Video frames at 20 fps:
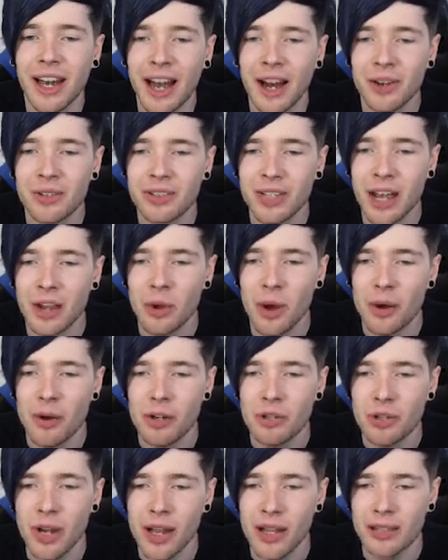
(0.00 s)
How dare you? I
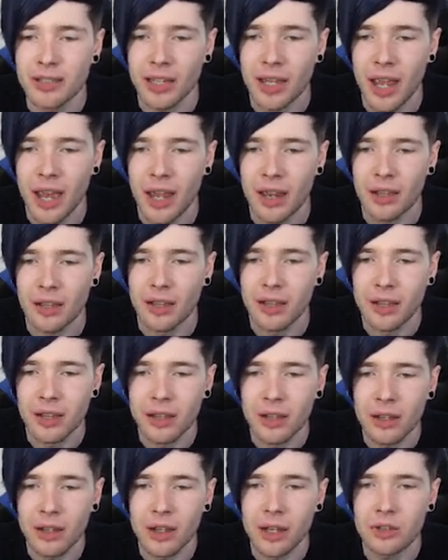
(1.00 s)
want to try this again.
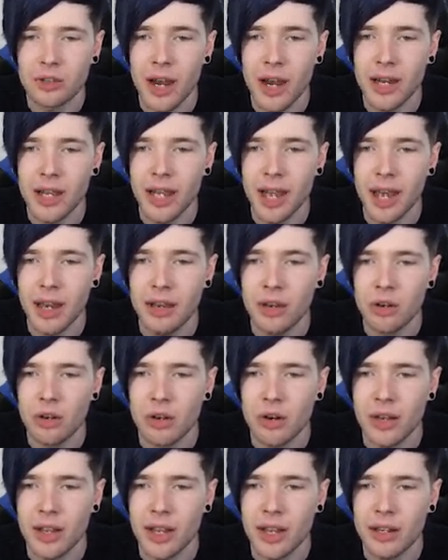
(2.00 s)
Can I try it again?
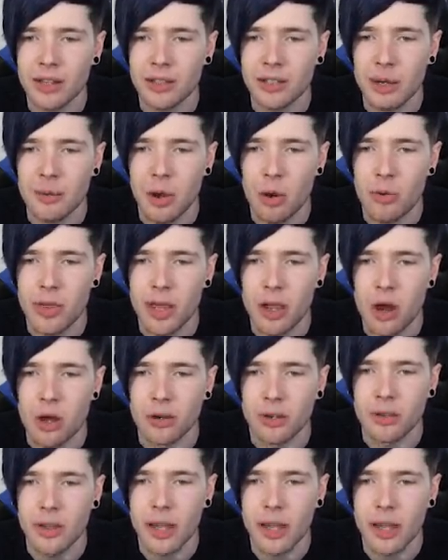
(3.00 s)
Or are they going to sing? Oh, they're gone.